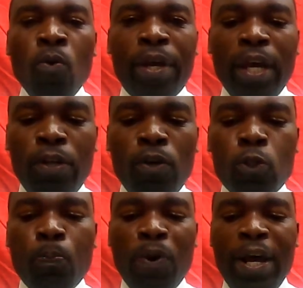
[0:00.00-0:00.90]
We can
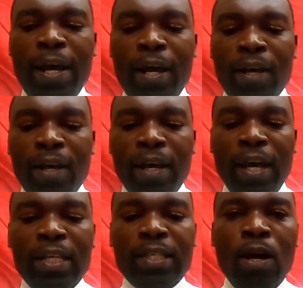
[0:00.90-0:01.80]
use prayer
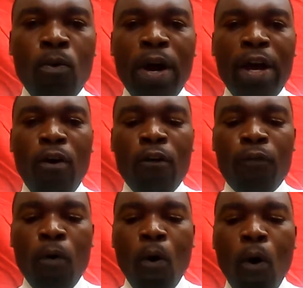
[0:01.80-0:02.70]
as a way
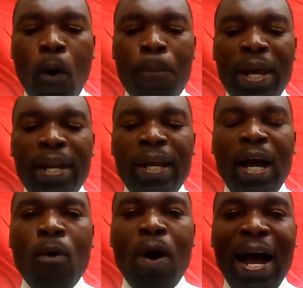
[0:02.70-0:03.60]
of
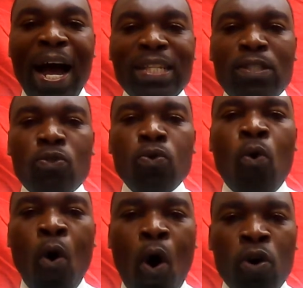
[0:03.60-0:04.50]
opening our hearts to
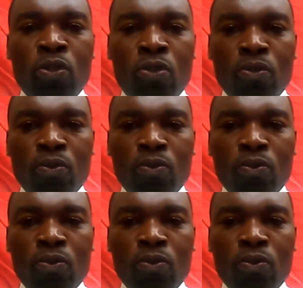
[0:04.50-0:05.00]
God.